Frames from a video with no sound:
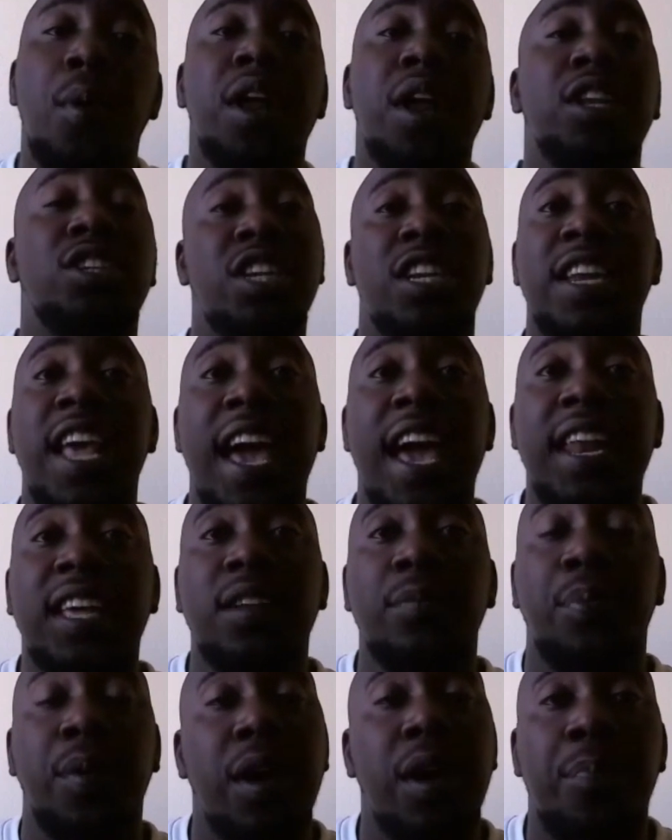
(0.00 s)
But
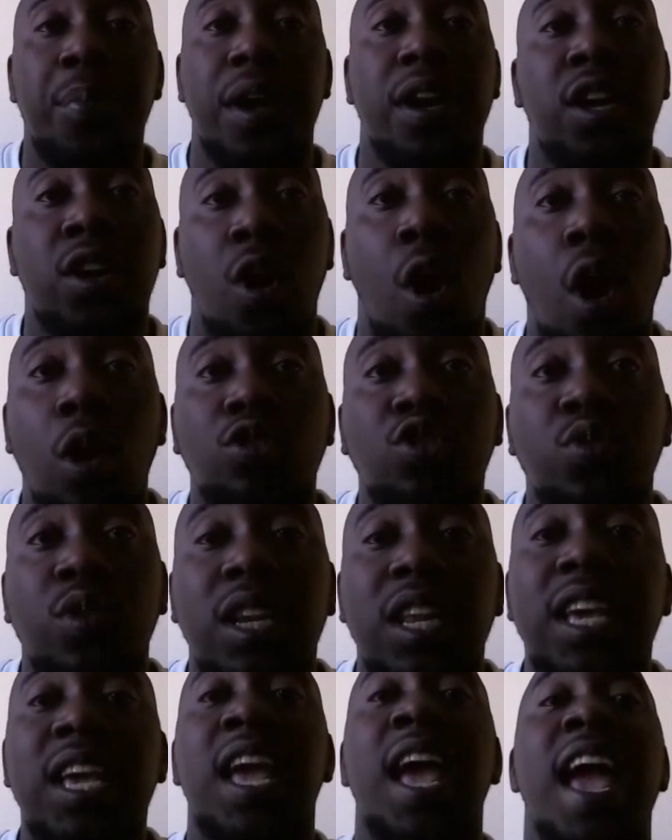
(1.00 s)
but
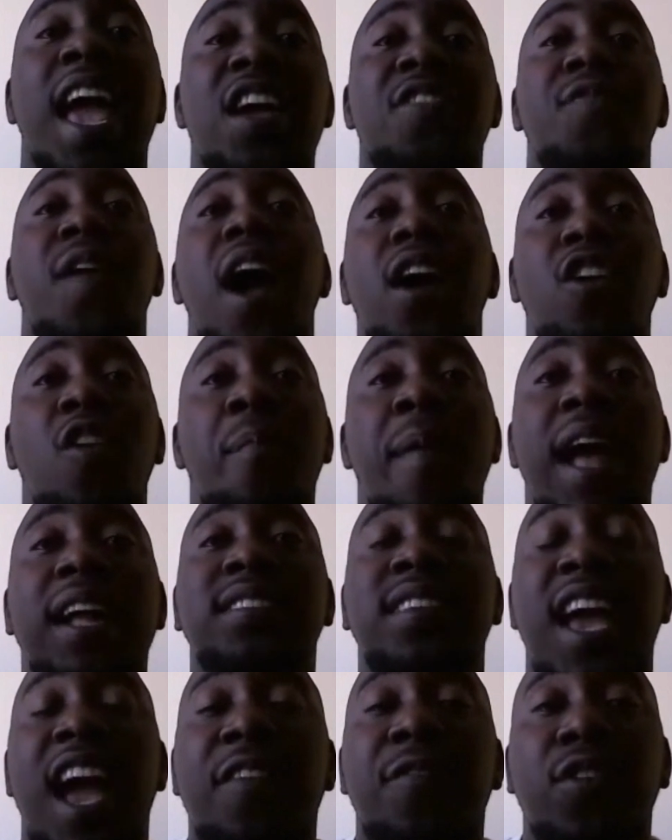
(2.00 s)
culturally, if I go
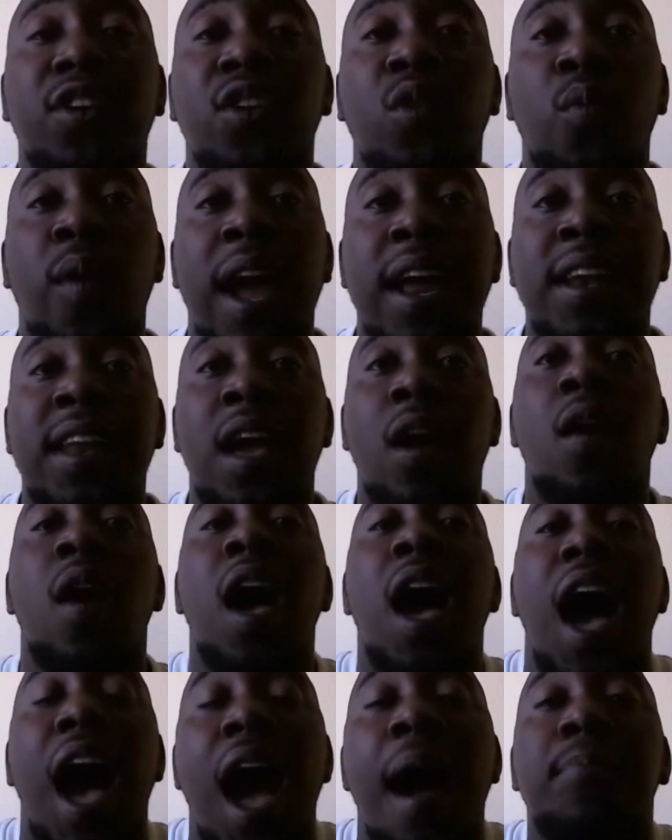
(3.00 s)
back to Africa right
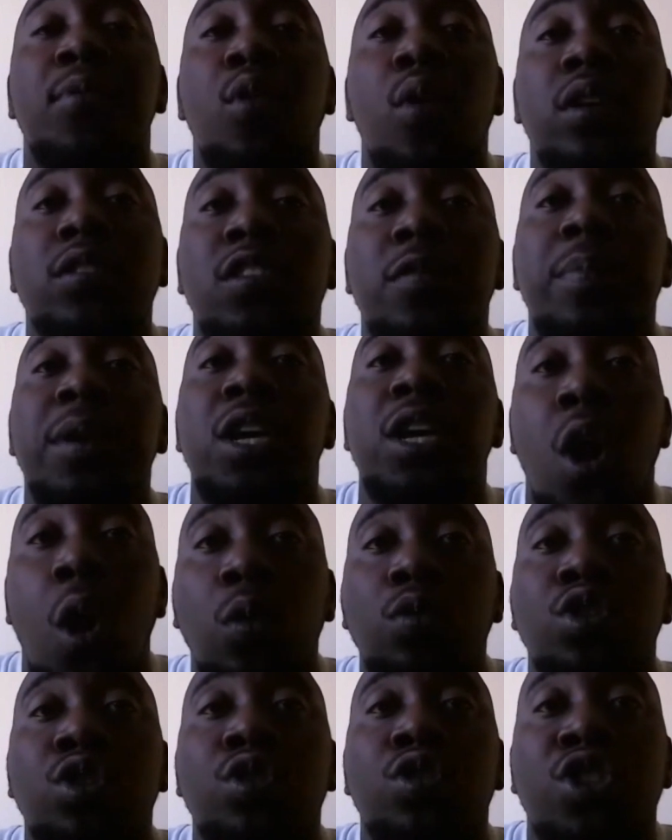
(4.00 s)
now, I'm going to be
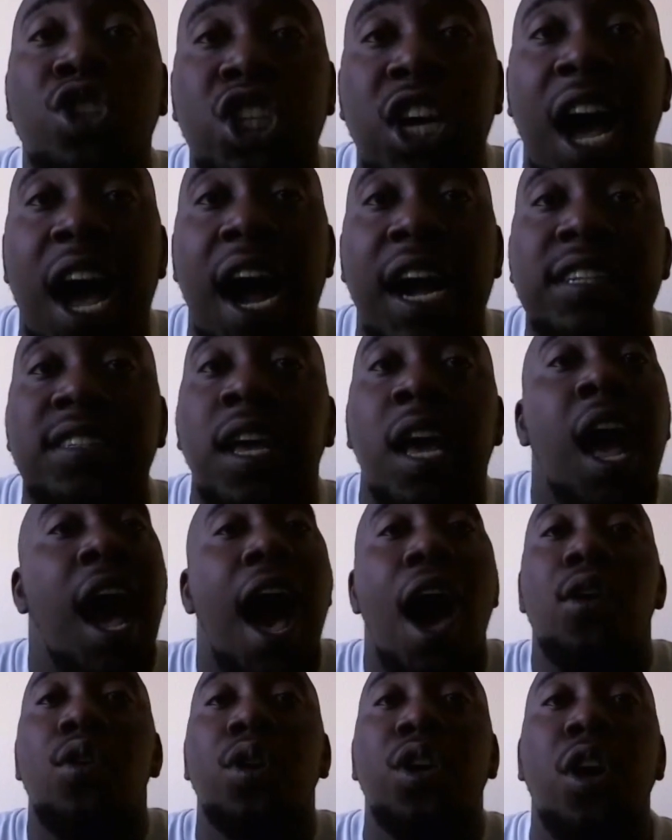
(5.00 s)
culture shocked.
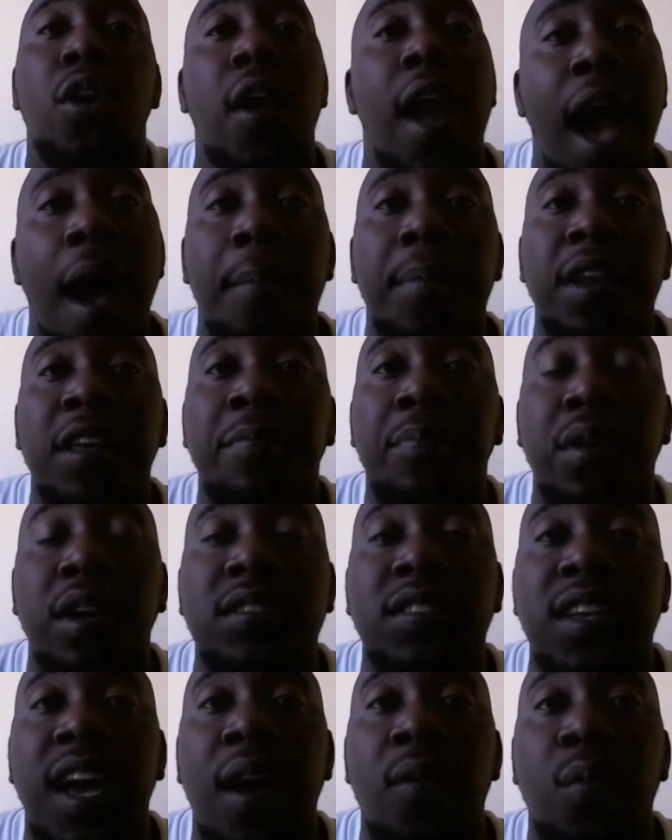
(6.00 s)
I don't care how many
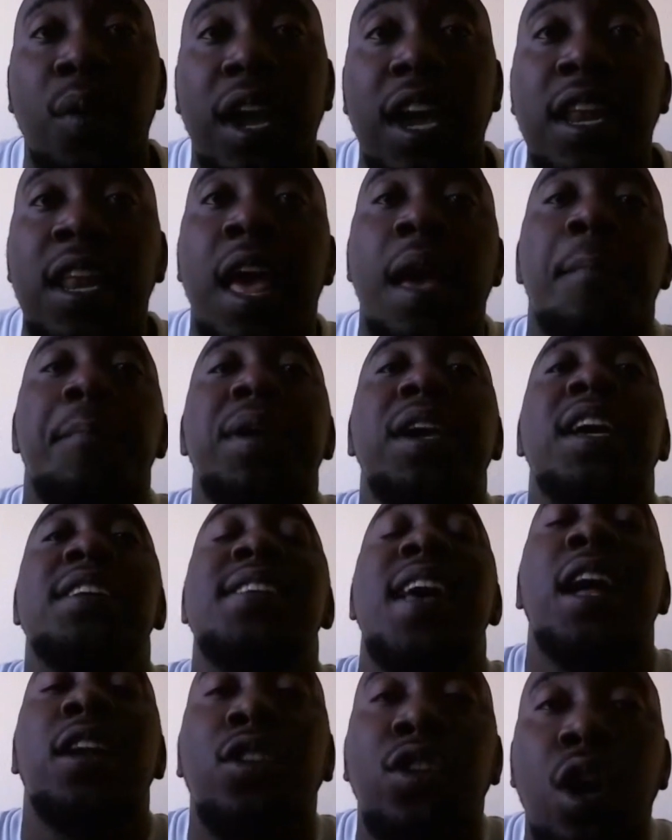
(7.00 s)
books I read
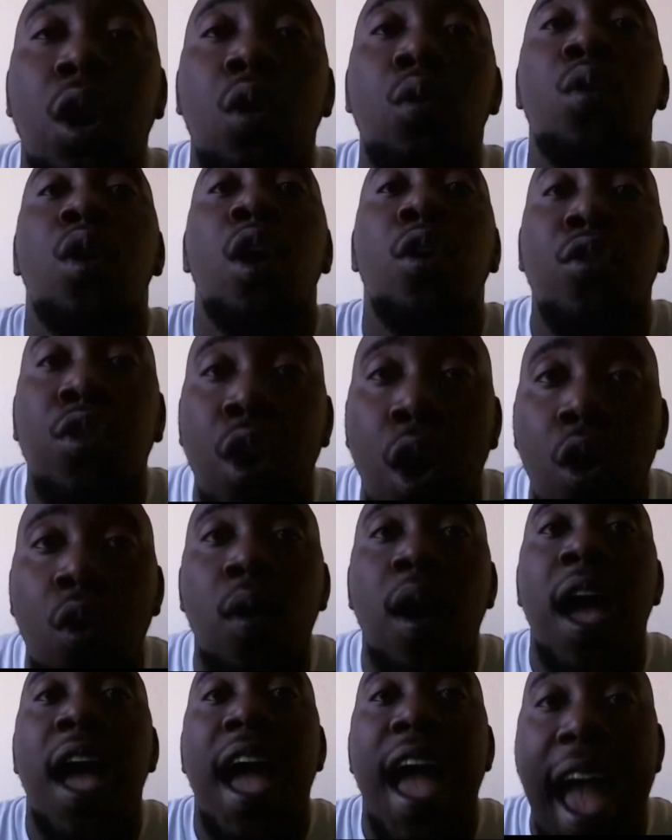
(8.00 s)
because I don't
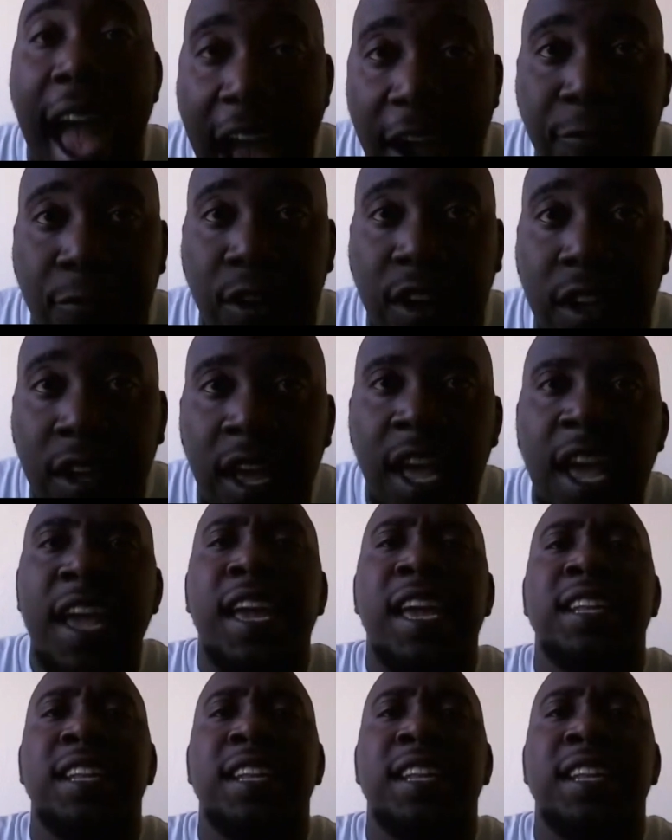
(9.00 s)
know Africa.